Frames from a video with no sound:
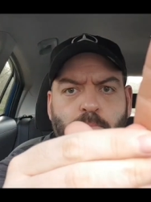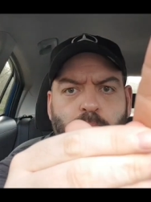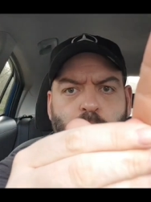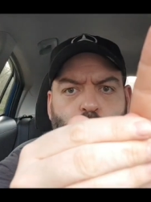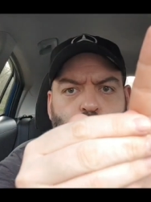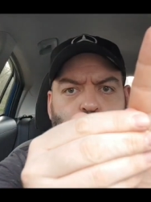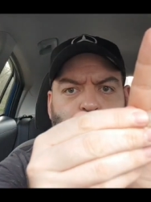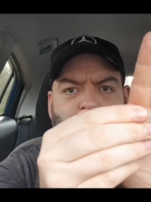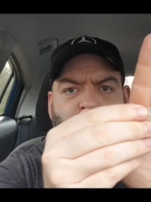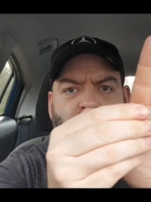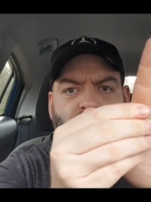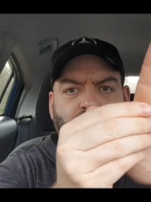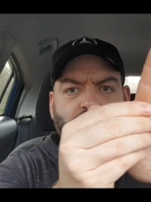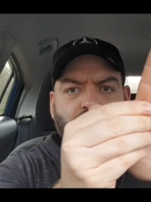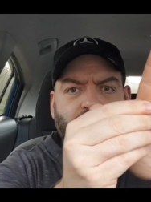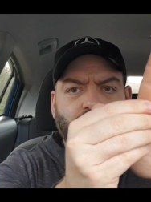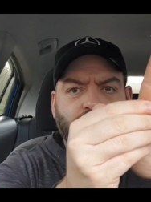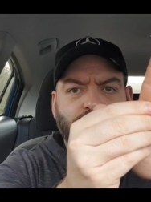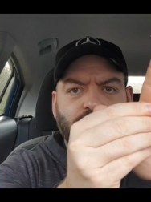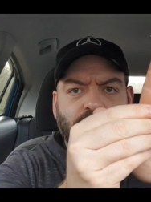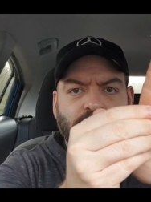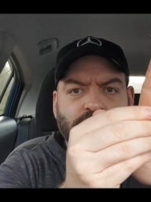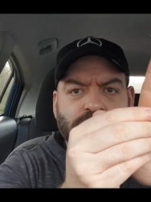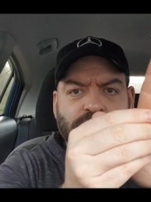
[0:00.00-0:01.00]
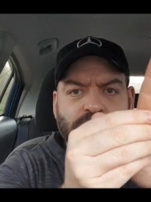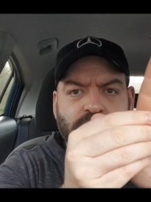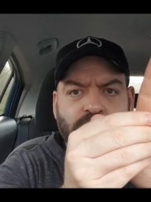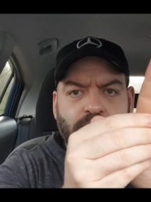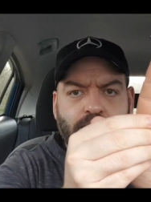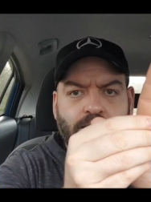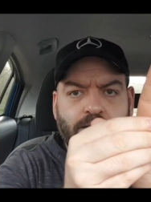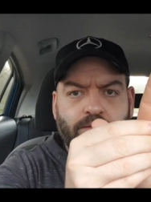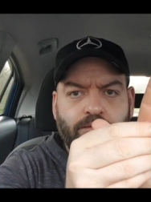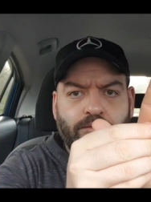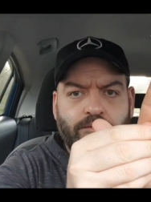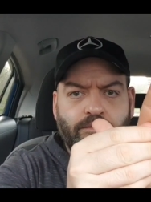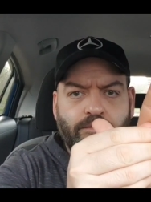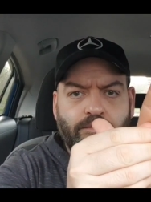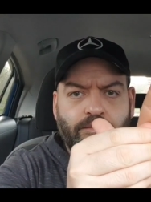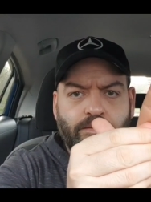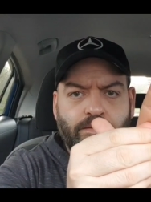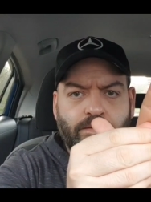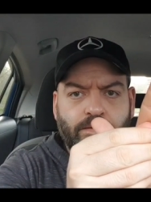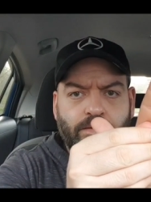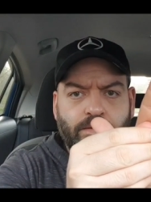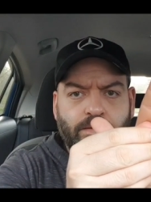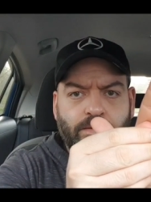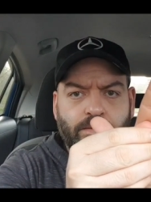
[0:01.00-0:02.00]
Mon Cheri, if you can see it.
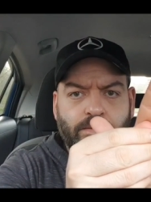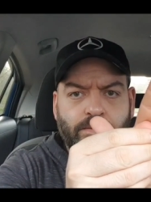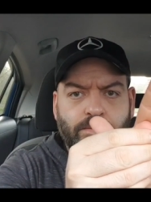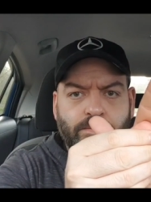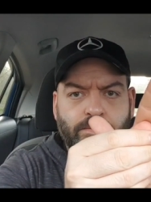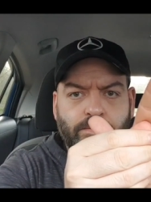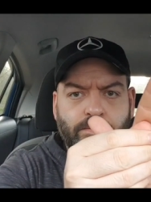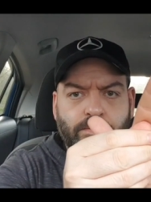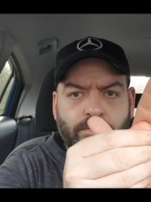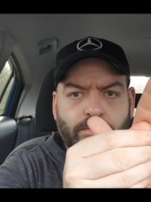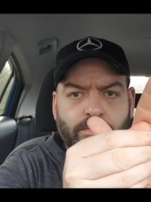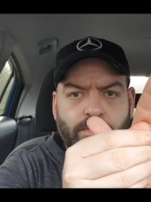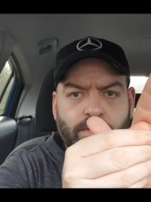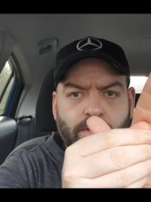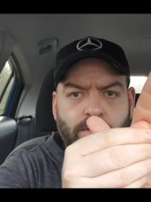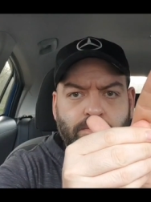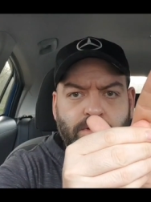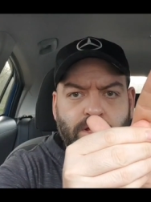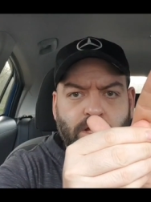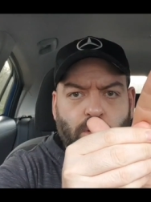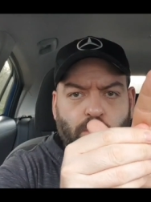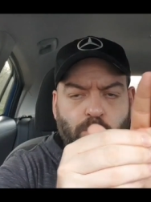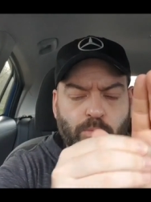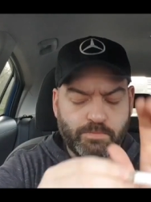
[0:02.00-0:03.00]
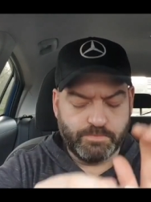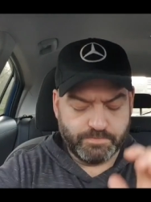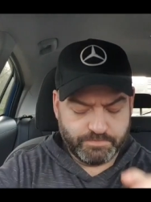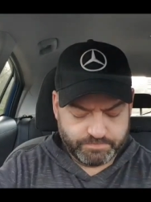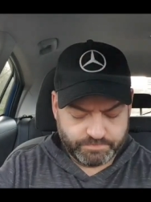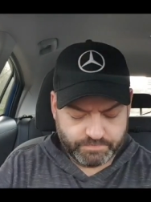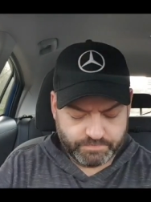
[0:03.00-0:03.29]
Here we go.